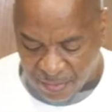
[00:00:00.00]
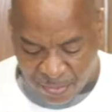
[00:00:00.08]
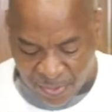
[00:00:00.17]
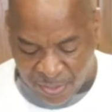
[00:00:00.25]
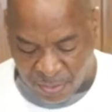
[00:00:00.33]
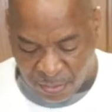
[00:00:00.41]

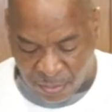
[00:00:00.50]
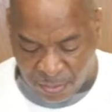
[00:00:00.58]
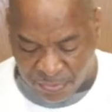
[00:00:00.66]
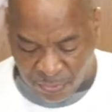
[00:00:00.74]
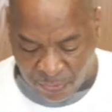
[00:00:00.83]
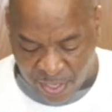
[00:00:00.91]
But
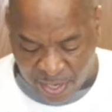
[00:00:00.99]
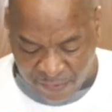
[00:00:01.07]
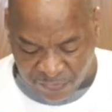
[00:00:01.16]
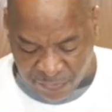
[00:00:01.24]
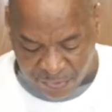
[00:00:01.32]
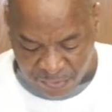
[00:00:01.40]
also
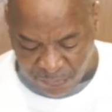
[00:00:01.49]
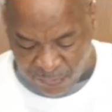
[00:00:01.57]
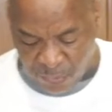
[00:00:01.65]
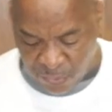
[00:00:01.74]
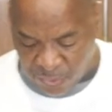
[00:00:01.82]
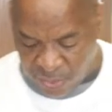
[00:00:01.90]
after
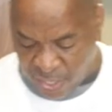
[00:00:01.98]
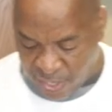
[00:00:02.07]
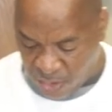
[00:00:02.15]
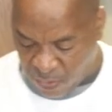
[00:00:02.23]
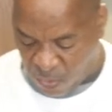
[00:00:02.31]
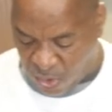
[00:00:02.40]
doing the
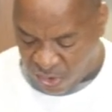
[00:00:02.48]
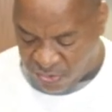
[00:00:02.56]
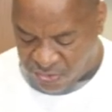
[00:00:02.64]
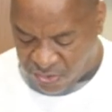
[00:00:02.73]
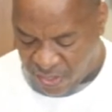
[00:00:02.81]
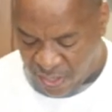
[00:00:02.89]
egg
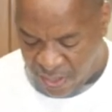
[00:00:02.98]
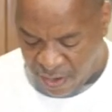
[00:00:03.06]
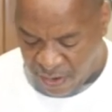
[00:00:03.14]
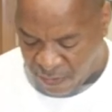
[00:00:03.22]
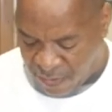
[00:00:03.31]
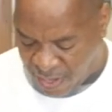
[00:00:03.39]
wash,
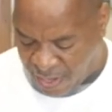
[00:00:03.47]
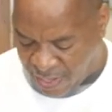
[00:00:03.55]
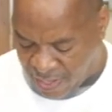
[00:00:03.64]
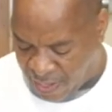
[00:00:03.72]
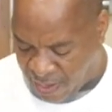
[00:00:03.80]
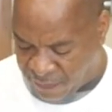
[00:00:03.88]
now I
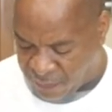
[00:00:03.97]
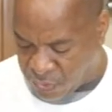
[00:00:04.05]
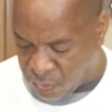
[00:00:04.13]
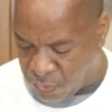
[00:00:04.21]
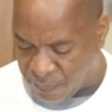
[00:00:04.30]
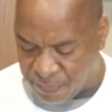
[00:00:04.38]
have
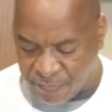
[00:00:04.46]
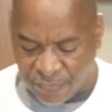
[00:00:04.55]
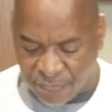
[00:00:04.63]
to